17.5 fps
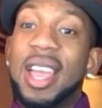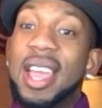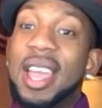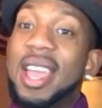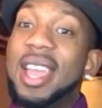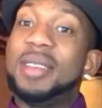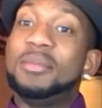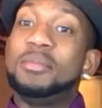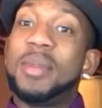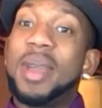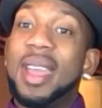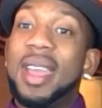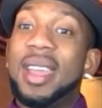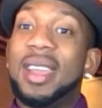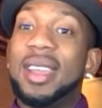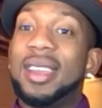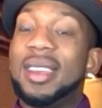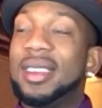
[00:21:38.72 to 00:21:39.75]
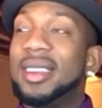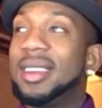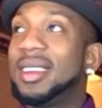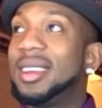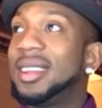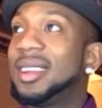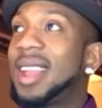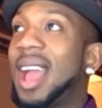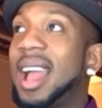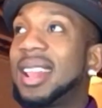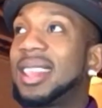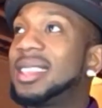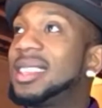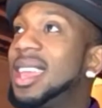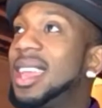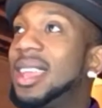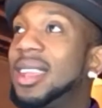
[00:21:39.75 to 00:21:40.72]
and man, that
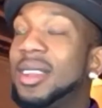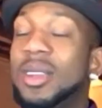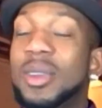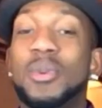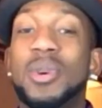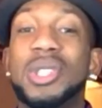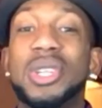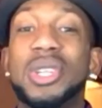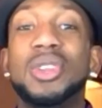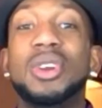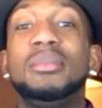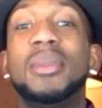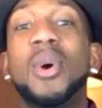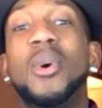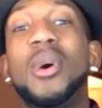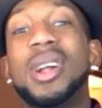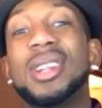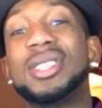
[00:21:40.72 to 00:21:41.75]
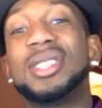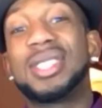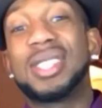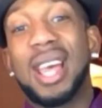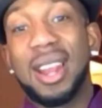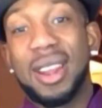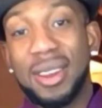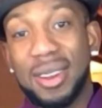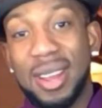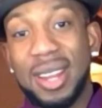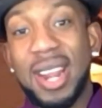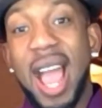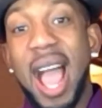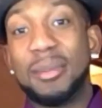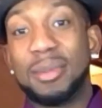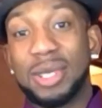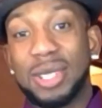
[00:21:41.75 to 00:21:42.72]
thing, it was a #1 seller on
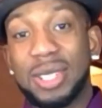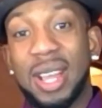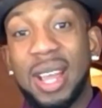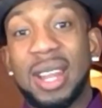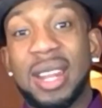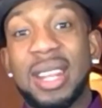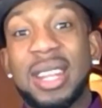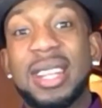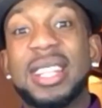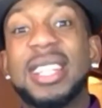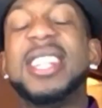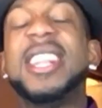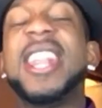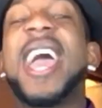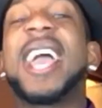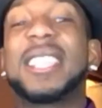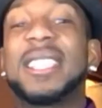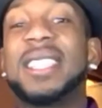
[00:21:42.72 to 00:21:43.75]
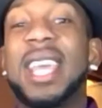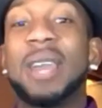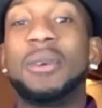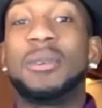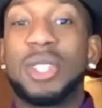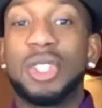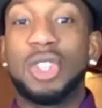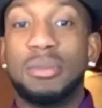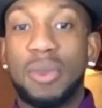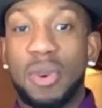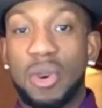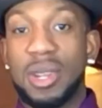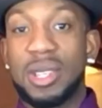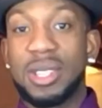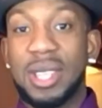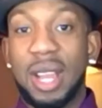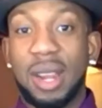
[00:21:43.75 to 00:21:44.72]
Amazon, and the next day it was a
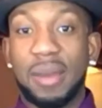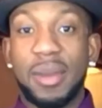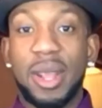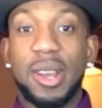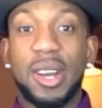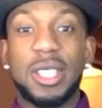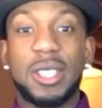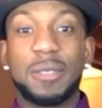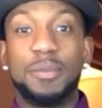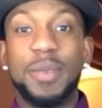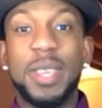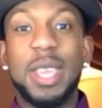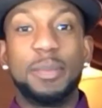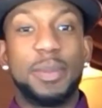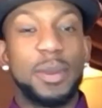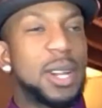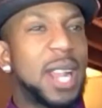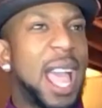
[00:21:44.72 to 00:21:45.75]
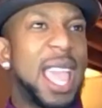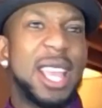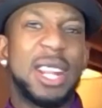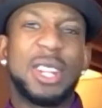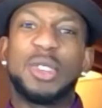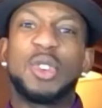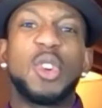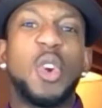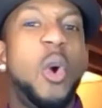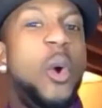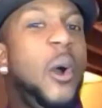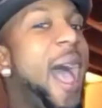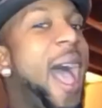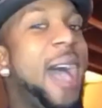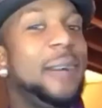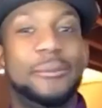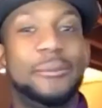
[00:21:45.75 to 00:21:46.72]
#1 seller because people like go
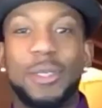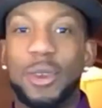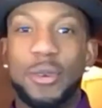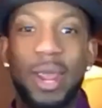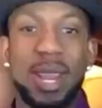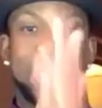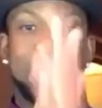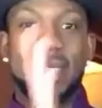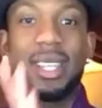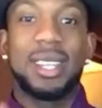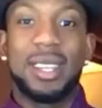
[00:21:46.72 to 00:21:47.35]
after it.